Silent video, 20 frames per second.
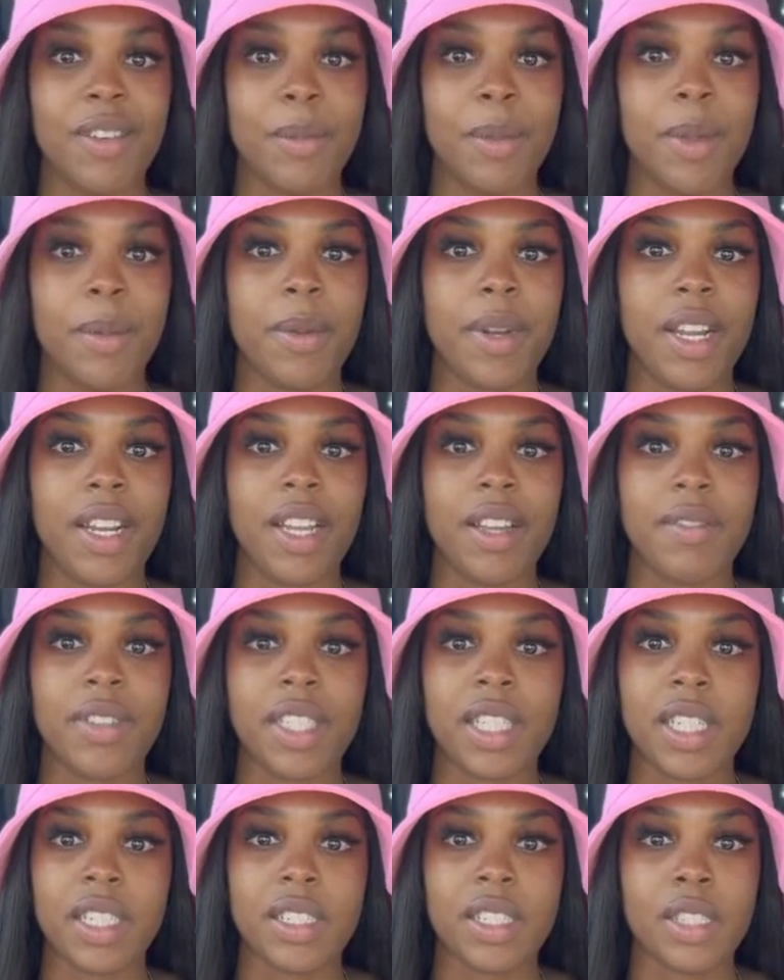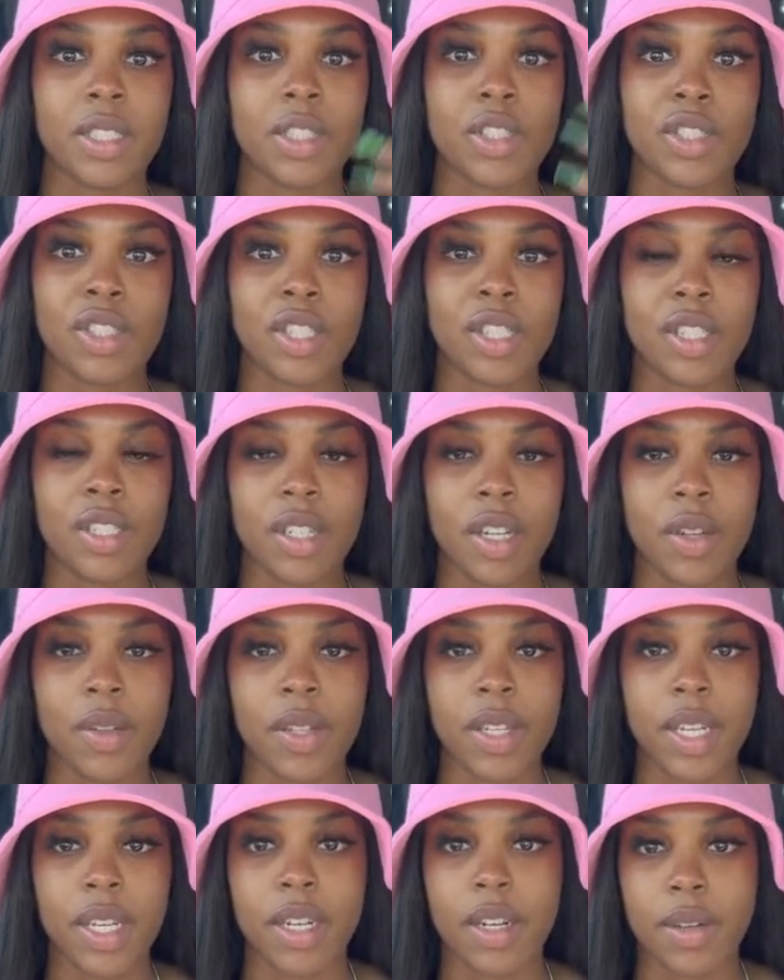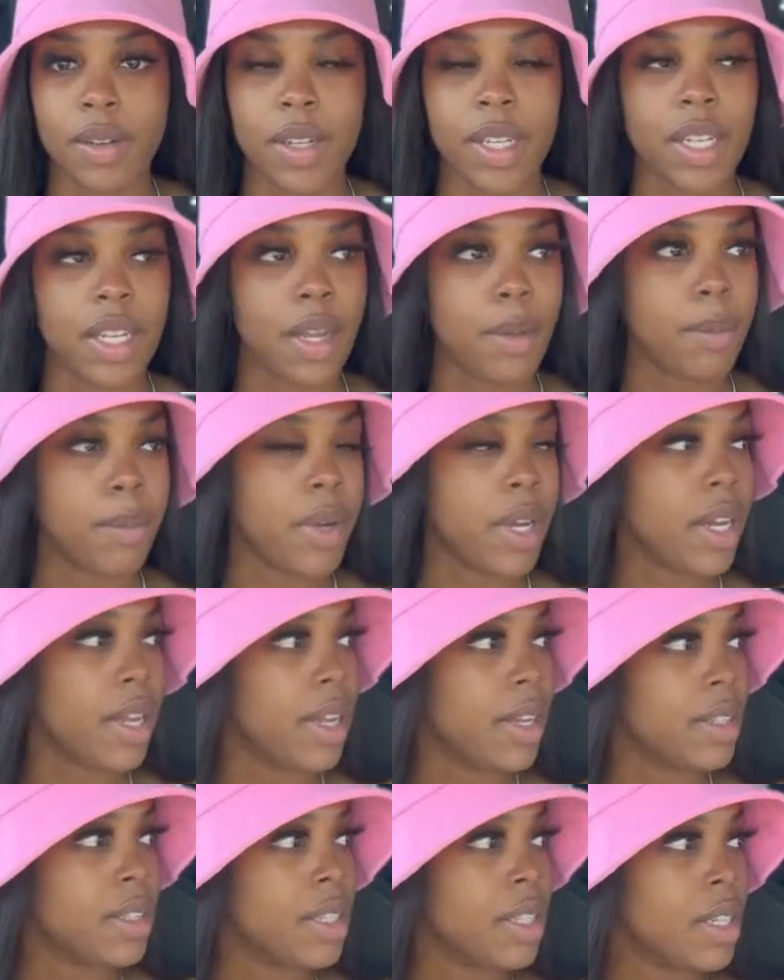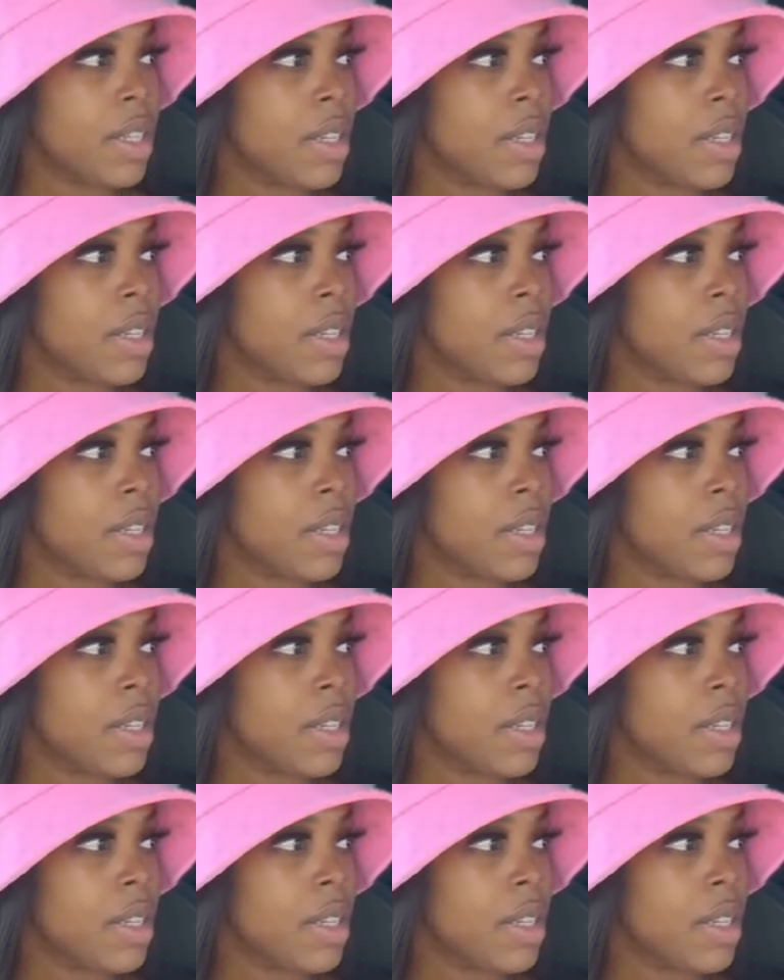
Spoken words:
people that live in Texas should know that already. But